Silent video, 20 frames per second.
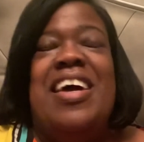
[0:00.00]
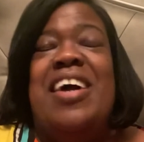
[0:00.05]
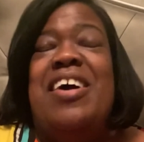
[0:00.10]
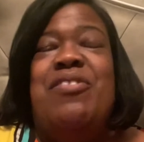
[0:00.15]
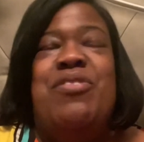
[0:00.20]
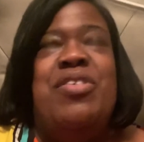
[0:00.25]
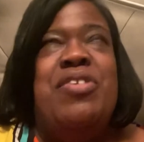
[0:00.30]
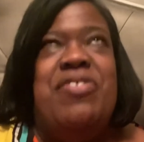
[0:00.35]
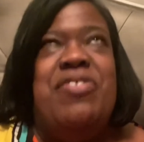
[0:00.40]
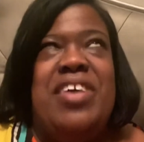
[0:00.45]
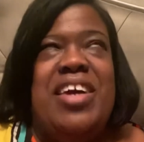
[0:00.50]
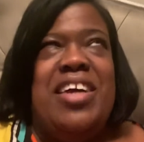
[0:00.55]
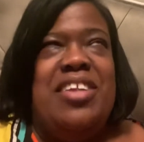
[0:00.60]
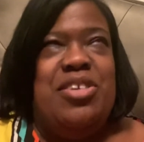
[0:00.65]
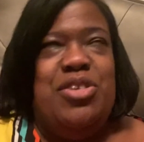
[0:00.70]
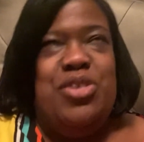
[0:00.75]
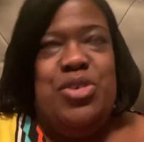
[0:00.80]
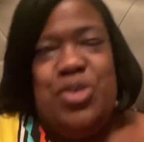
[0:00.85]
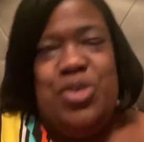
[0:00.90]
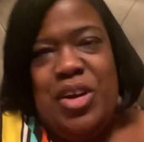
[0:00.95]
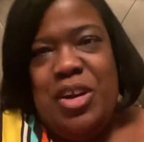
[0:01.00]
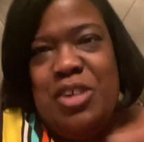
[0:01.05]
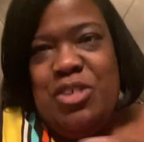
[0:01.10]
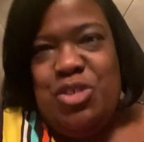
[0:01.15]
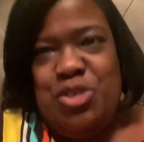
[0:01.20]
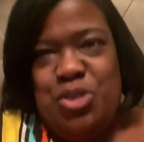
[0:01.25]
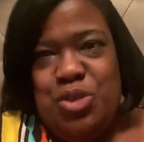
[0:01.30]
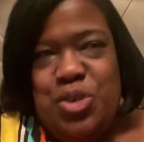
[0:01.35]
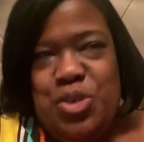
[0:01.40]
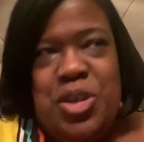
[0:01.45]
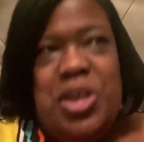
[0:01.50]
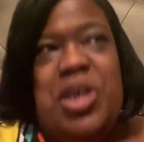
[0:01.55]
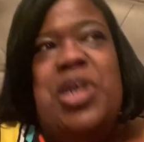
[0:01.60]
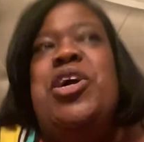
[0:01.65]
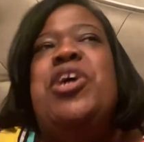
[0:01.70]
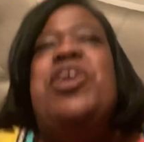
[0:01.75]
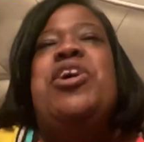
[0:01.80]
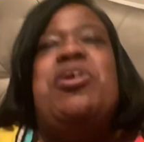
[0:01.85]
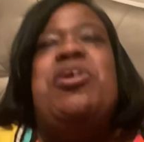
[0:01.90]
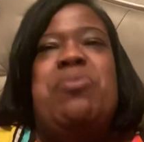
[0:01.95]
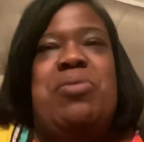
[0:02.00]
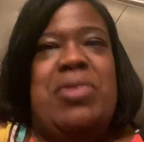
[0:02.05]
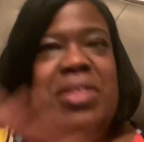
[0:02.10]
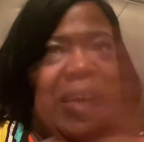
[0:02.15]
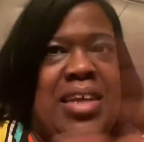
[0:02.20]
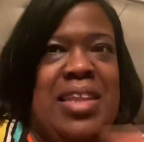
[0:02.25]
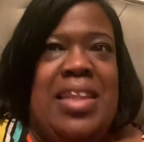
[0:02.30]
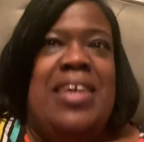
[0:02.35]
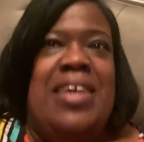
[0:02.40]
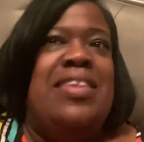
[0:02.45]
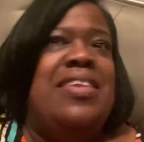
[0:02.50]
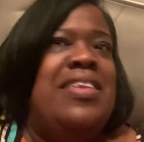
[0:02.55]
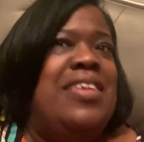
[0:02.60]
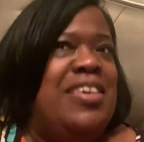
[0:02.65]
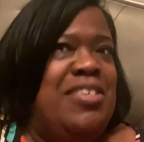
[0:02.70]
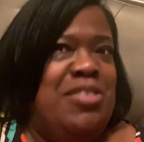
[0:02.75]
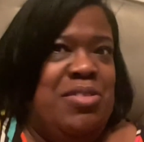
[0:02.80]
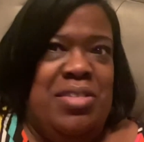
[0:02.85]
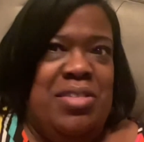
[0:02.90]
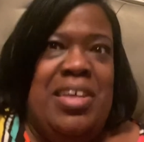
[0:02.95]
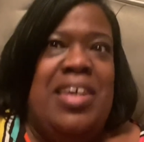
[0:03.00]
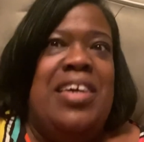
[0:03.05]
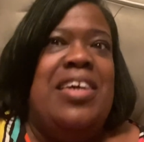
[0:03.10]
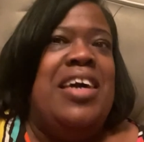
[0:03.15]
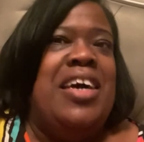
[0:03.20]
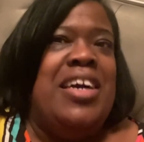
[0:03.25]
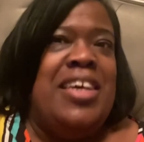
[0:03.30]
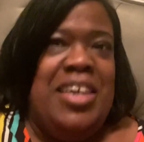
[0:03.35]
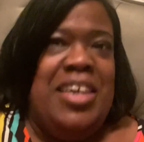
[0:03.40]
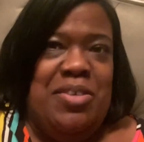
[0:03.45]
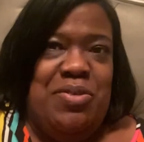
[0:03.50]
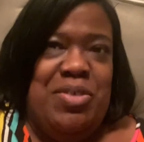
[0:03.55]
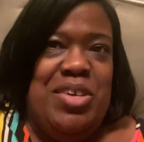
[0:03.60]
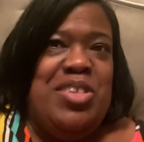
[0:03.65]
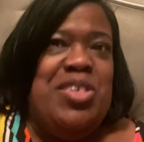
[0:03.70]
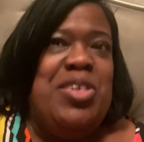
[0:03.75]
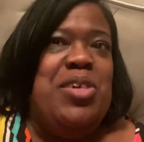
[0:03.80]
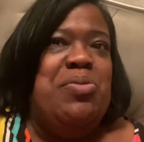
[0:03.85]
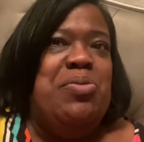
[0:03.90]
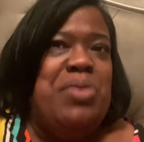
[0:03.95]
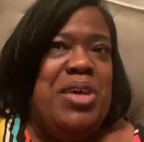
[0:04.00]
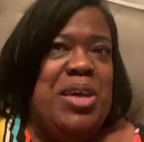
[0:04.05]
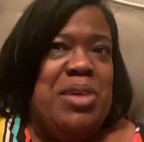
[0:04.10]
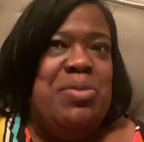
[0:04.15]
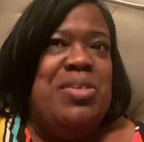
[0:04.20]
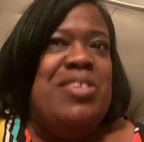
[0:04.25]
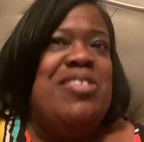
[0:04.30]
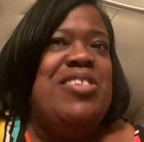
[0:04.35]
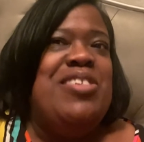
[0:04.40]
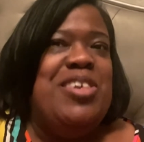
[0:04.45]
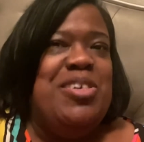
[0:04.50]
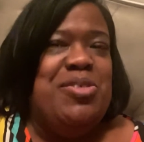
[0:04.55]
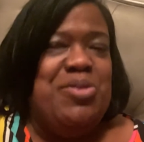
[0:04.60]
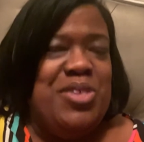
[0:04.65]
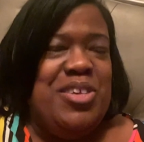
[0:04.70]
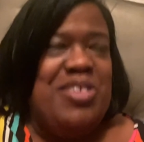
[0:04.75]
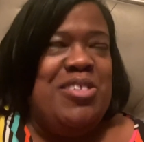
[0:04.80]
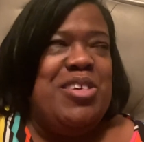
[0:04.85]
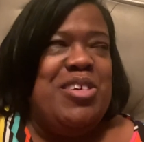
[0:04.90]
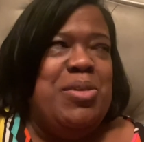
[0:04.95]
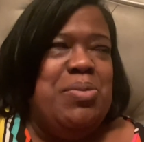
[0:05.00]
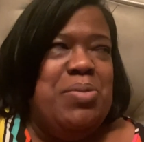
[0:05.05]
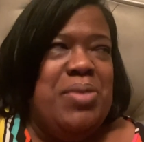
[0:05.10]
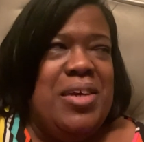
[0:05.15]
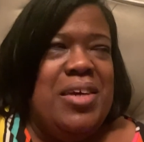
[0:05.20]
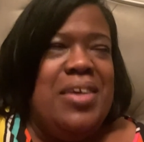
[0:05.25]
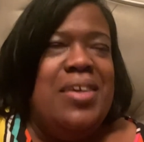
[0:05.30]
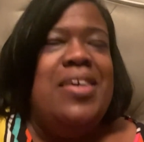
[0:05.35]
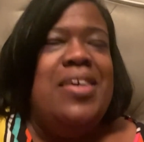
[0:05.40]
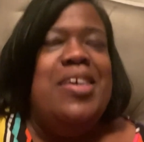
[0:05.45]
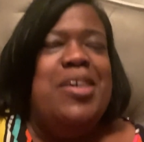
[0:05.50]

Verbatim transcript: We forgot to do our score, but they liked the lectures. Like, I can't wait to come back. My son wants to come back.